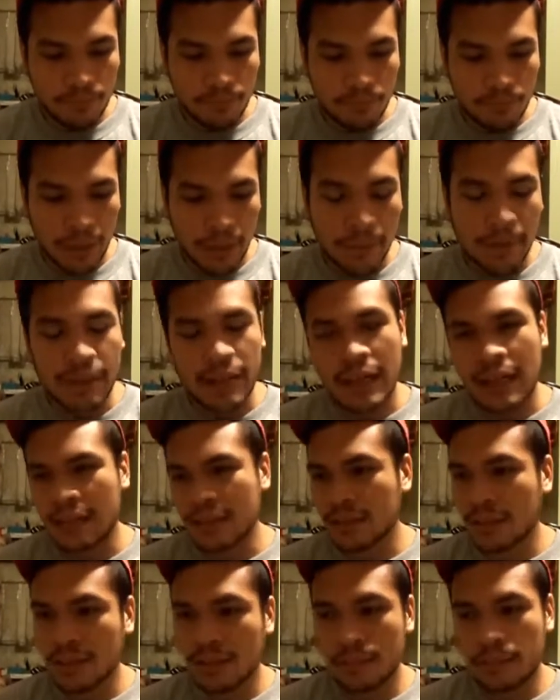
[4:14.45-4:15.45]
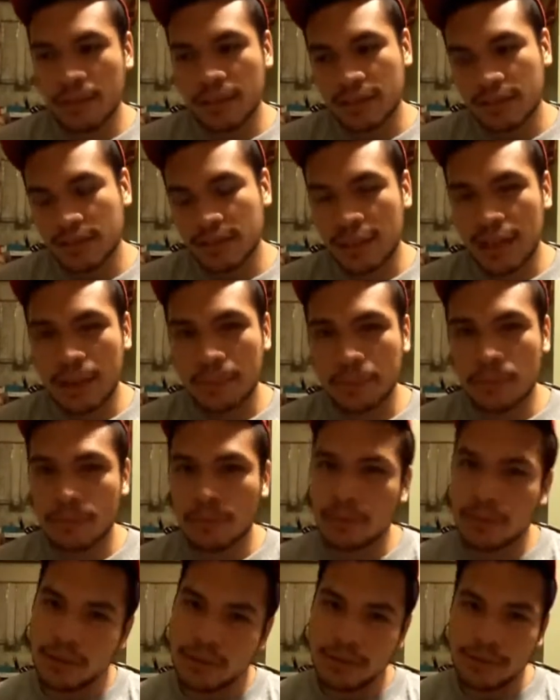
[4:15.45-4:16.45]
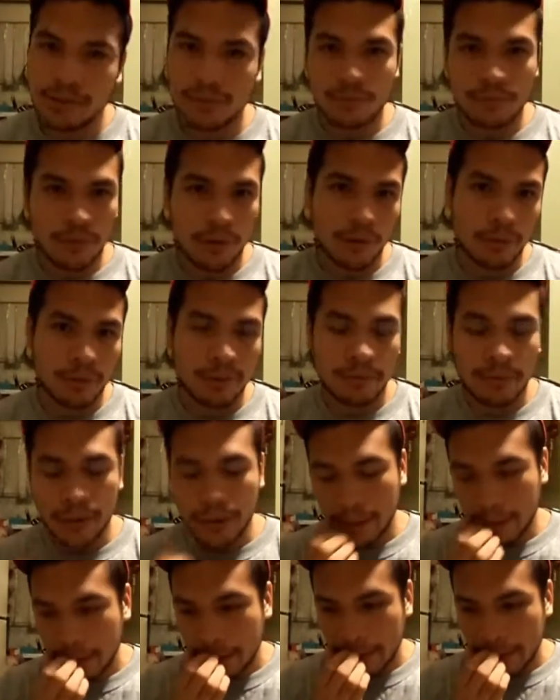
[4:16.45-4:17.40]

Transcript: maybe cotton's not the best example, but work with me.